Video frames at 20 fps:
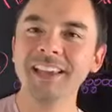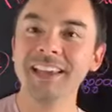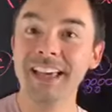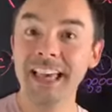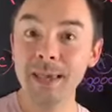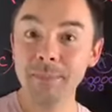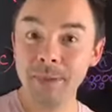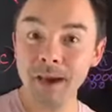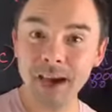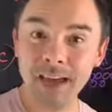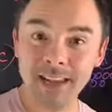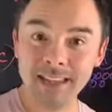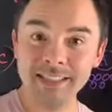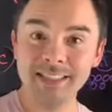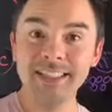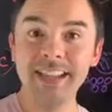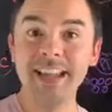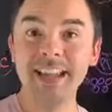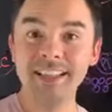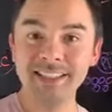Keep at it,
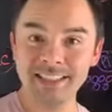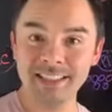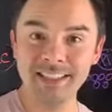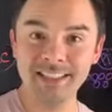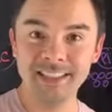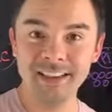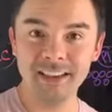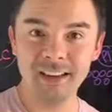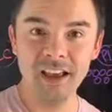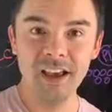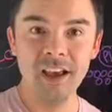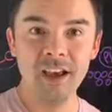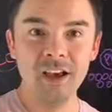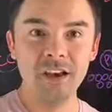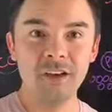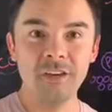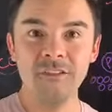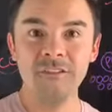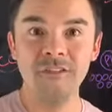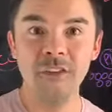stay consistent,
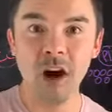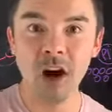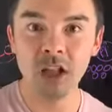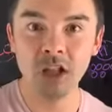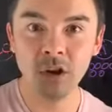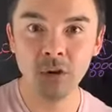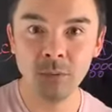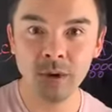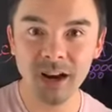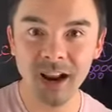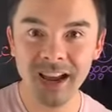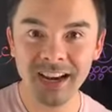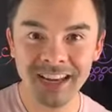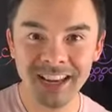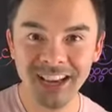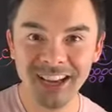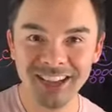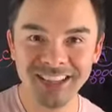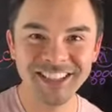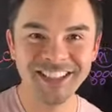follow what I
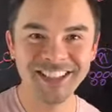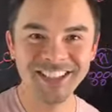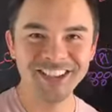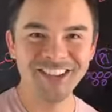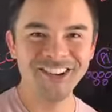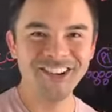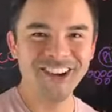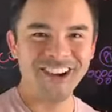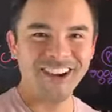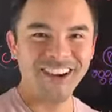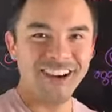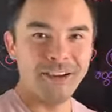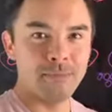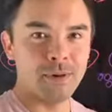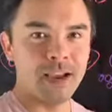tell you to do, all right?